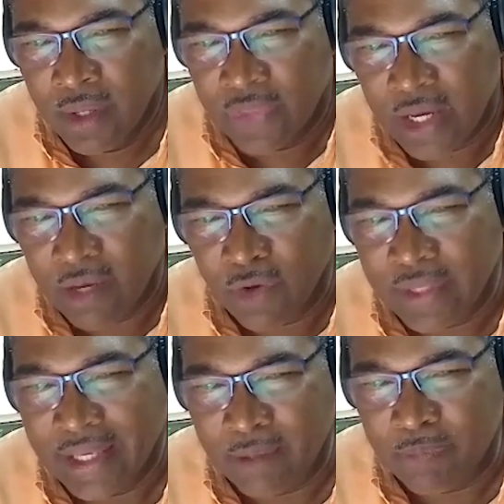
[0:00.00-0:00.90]
Think of how
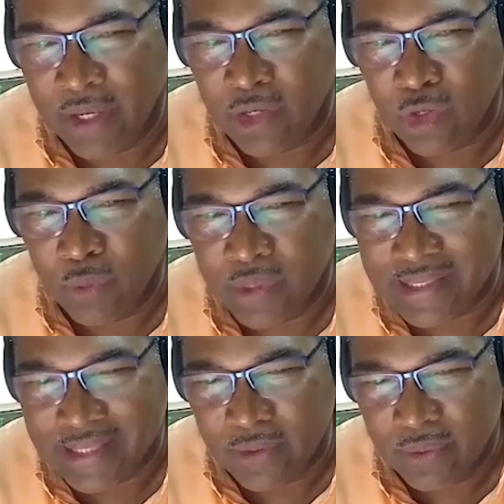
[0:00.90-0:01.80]
the APNU will
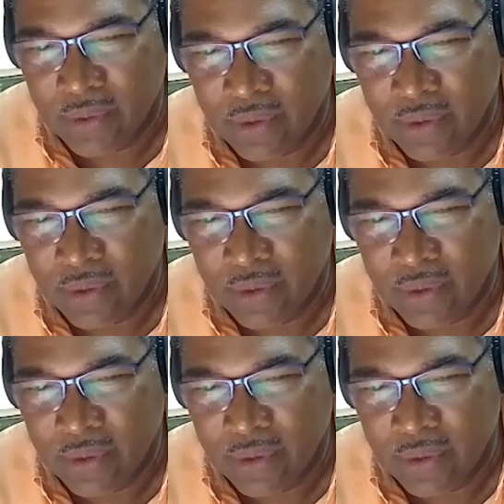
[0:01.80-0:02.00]
see you,